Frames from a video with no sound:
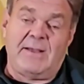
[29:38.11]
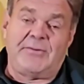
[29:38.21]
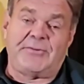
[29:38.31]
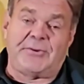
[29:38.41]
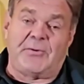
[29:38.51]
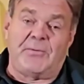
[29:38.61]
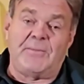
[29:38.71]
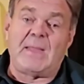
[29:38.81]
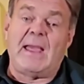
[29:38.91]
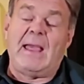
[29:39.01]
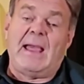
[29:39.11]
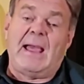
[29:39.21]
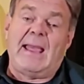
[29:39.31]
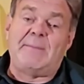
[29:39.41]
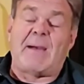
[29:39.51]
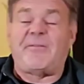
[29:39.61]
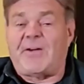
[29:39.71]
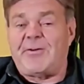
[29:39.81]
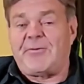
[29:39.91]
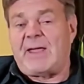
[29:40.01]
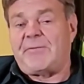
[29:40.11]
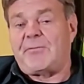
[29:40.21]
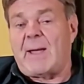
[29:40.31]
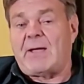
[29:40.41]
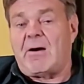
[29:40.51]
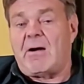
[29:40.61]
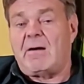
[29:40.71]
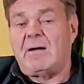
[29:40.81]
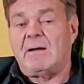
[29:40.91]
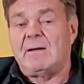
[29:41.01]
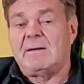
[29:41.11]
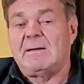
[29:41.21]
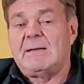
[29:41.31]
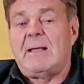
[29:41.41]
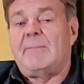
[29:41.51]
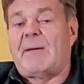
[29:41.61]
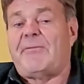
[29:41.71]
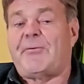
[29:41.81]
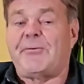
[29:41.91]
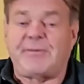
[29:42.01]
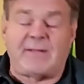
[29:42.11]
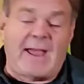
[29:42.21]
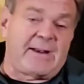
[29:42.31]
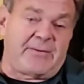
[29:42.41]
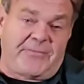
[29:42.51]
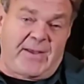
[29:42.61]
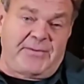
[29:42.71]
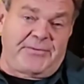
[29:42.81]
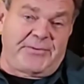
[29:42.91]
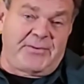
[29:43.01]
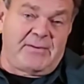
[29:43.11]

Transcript: So, in my fire kit for my car, my first line of defense